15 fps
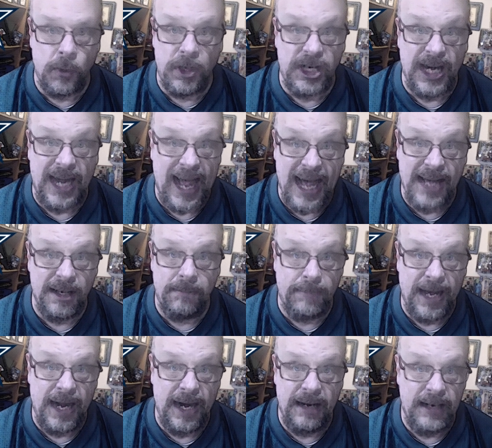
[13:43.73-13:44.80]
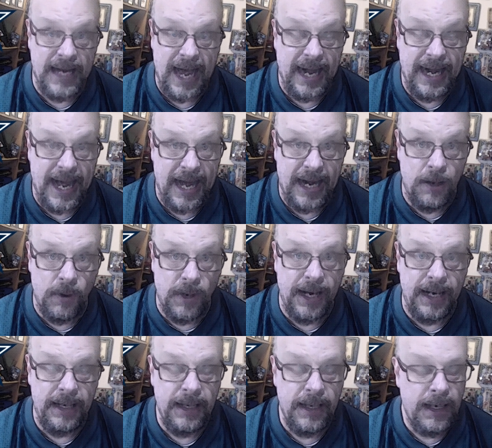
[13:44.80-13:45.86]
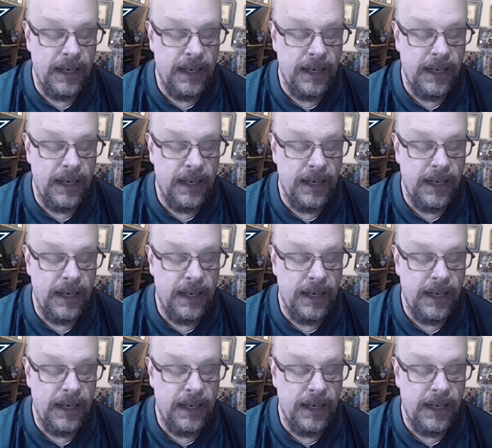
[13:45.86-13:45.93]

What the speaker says: which it hasn't been yet anyway.